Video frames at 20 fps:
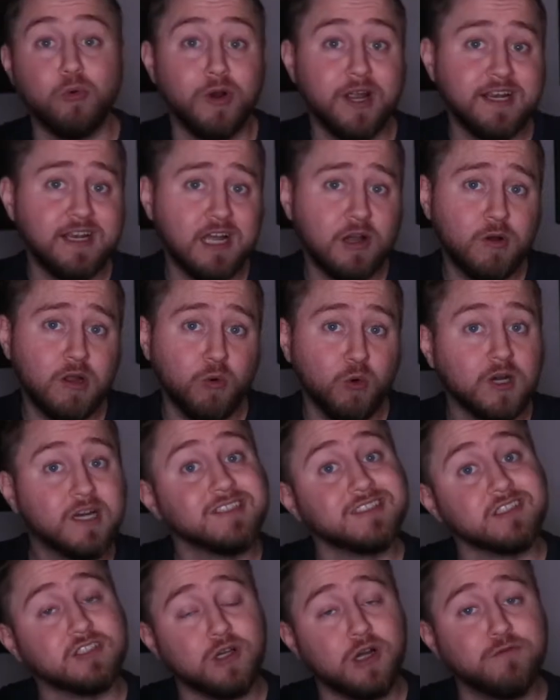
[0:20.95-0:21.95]
Right now I work
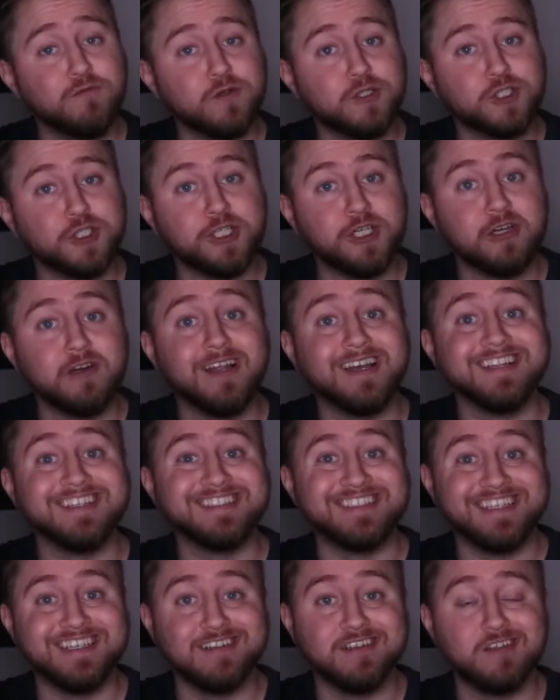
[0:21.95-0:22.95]
as a software engineer at a
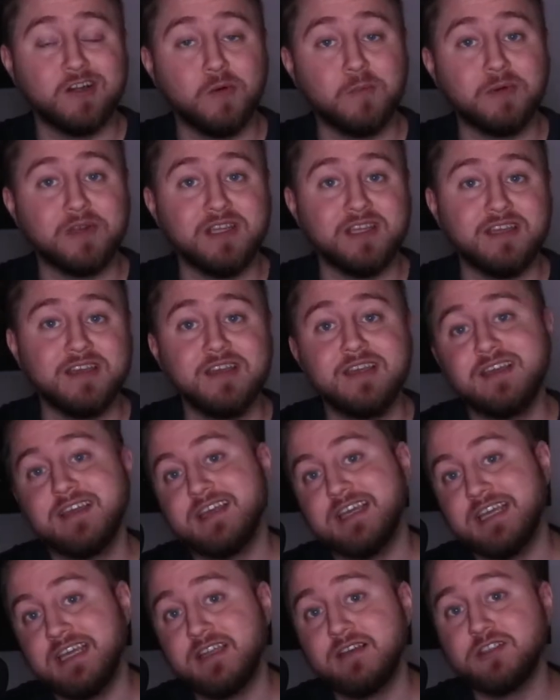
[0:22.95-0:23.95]
data company
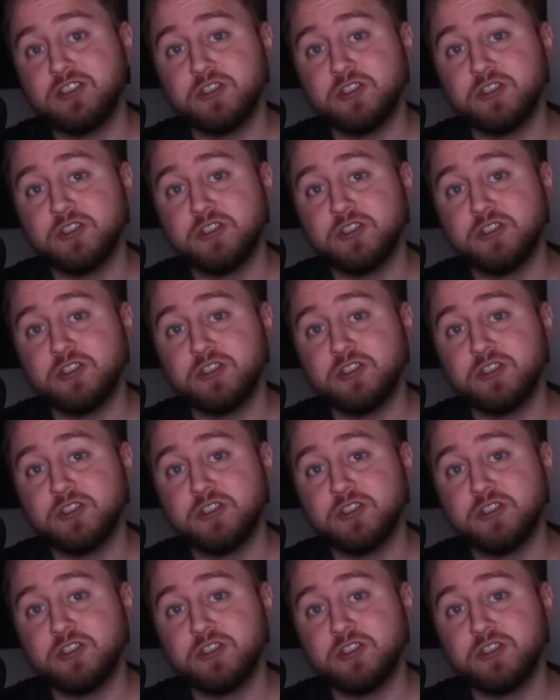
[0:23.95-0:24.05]
in